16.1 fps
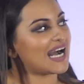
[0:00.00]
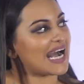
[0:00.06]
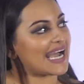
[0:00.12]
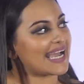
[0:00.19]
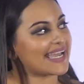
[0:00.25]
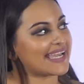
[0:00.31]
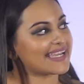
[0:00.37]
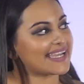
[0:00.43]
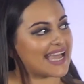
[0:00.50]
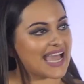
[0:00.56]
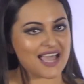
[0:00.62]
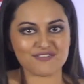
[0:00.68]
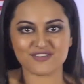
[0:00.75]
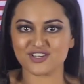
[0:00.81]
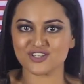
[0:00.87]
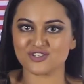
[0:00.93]
I
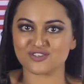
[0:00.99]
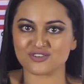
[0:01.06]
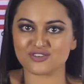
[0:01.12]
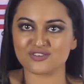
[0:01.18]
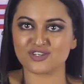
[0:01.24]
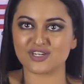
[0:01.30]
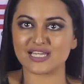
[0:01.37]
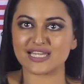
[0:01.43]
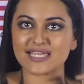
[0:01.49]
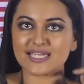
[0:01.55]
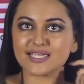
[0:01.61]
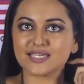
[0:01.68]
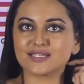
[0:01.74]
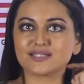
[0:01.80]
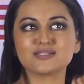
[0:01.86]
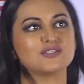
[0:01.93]
haven't
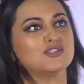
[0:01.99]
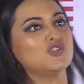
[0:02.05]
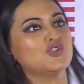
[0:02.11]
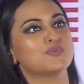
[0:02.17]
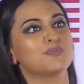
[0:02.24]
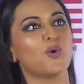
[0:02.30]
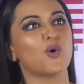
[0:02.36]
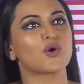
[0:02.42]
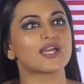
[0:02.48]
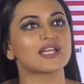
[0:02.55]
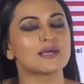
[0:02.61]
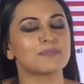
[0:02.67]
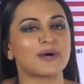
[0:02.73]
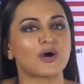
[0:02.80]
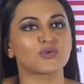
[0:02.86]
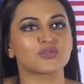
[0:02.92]
really
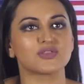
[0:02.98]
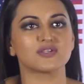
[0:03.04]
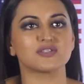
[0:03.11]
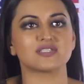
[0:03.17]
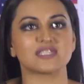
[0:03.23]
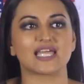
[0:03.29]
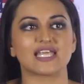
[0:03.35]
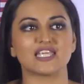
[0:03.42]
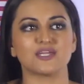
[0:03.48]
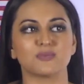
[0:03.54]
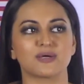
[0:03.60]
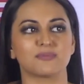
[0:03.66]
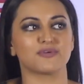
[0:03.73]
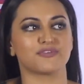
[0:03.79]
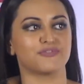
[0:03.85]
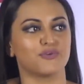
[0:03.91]
spoken about this
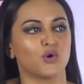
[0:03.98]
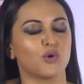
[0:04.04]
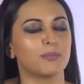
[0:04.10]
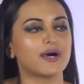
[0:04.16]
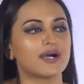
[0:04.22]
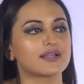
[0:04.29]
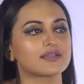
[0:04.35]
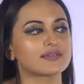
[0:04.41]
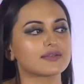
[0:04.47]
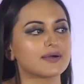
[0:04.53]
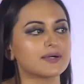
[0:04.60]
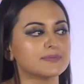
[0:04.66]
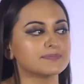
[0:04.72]
anywhere before, but